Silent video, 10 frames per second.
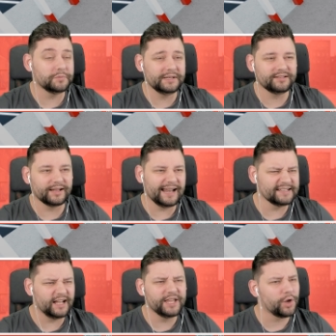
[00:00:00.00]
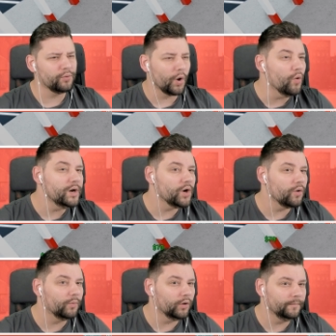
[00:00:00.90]
so it's like class that I don't own it
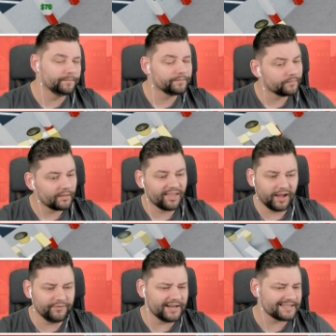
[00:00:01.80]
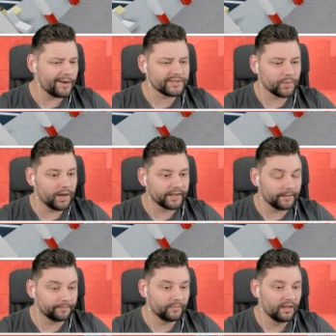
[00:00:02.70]
no more. I think that's how it's working.